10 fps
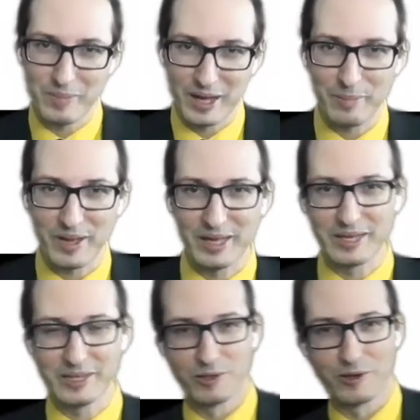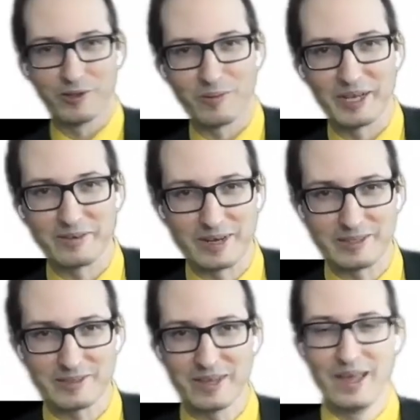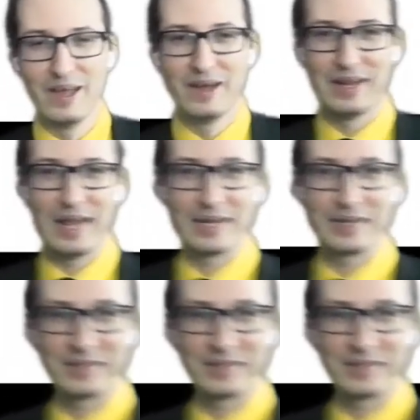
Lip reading: by paying in another way, right? Like